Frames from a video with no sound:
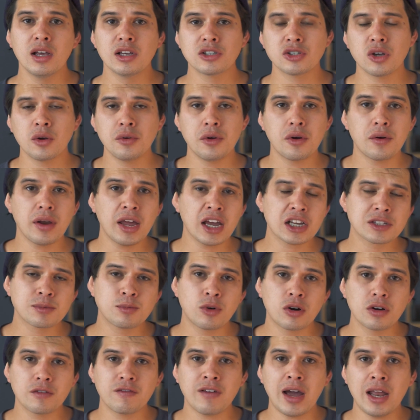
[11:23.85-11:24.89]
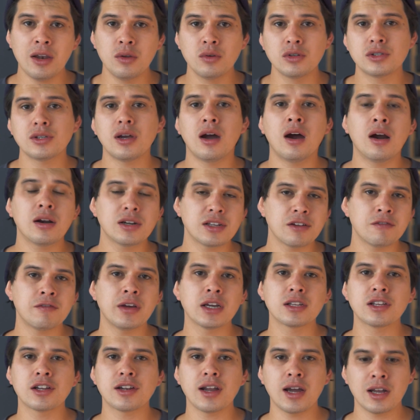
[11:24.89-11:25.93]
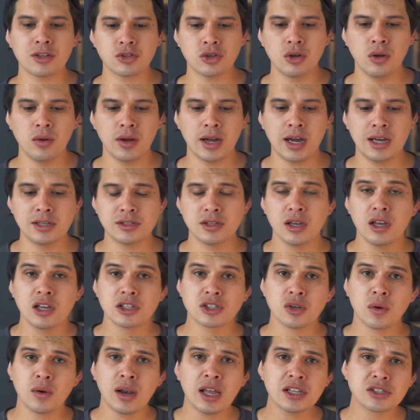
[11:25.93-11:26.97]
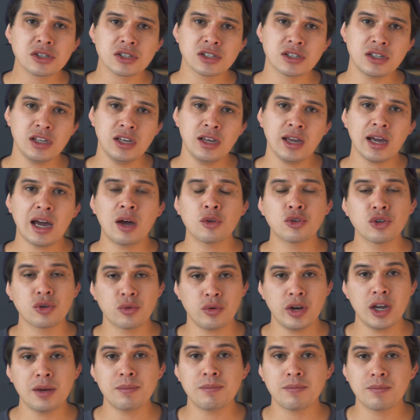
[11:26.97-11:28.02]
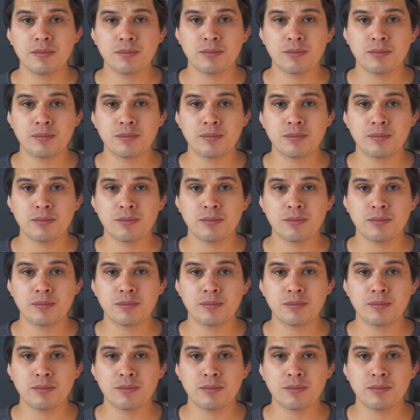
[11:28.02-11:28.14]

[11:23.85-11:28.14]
so your export values aren't affected at all, guys. So let's see how to create